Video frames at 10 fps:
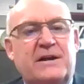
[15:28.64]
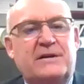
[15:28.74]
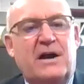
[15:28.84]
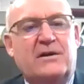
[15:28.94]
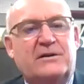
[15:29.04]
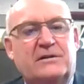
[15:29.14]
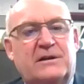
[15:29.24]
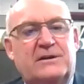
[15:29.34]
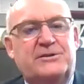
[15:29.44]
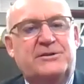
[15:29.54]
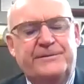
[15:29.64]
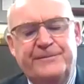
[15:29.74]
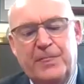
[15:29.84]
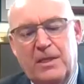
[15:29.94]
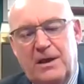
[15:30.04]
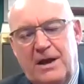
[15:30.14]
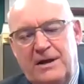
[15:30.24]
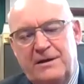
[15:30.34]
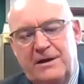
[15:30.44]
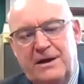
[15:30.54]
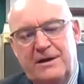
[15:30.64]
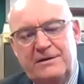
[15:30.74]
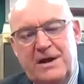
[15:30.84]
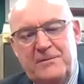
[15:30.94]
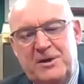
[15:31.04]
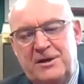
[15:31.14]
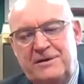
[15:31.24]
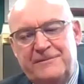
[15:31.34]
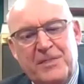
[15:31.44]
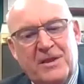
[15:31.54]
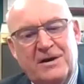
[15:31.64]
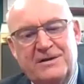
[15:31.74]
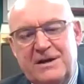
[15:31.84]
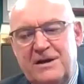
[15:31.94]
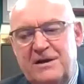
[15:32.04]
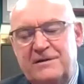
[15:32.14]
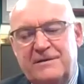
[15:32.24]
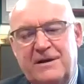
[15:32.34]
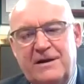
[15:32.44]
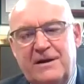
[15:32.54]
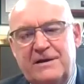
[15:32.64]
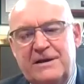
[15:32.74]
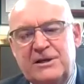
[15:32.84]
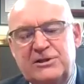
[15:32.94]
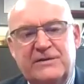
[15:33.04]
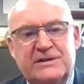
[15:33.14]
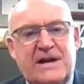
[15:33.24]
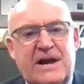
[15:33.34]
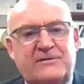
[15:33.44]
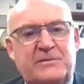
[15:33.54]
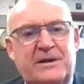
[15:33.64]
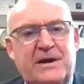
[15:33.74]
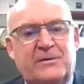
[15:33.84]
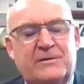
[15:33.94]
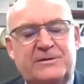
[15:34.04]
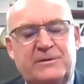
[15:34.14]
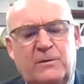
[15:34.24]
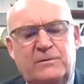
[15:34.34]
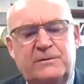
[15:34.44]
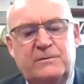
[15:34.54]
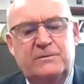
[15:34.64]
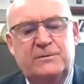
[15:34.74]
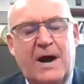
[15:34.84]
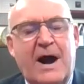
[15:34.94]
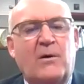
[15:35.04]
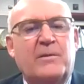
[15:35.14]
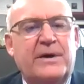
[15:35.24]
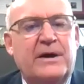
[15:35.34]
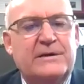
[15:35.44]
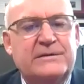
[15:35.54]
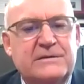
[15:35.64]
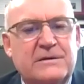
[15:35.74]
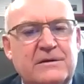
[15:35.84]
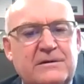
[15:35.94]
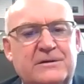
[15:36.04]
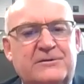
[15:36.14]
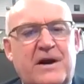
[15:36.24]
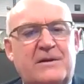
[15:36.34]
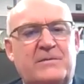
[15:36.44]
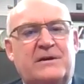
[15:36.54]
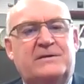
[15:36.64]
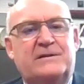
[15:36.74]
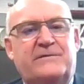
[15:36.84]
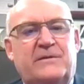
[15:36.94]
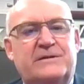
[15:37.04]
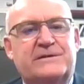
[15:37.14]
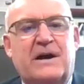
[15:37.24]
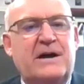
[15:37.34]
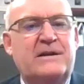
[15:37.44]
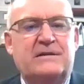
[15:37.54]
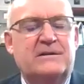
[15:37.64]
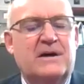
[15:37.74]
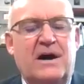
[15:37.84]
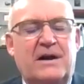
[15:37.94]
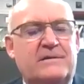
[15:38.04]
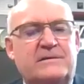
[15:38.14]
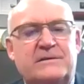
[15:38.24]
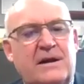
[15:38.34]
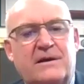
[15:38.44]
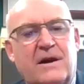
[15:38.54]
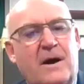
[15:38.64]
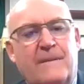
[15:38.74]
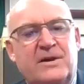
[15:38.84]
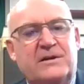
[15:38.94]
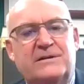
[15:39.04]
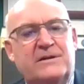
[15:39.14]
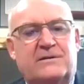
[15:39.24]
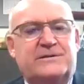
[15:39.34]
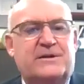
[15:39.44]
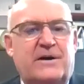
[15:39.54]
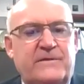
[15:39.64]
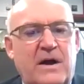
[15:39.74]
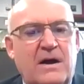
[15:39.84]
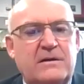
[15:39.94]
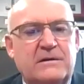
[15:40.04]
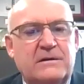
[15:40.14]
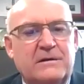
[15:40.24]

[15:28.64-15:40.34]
that calculation. And I mean, again, each of us have to be able to do our best to try to make a difference. I cannot take $1 billion off that,